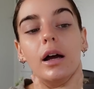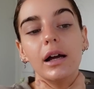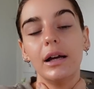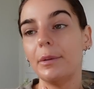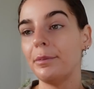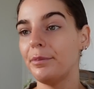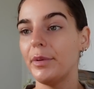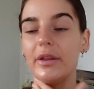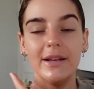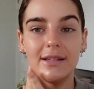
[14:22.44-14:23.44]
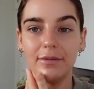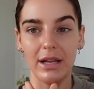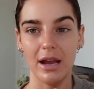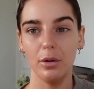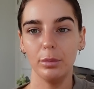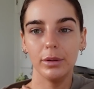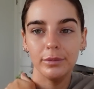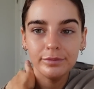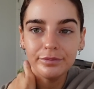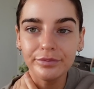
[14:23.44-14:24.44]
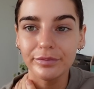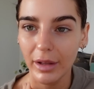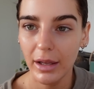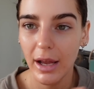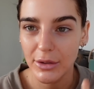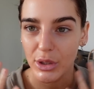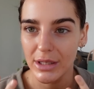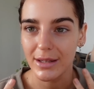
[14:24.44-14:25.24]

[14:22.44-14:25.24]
But these definitely help, as you can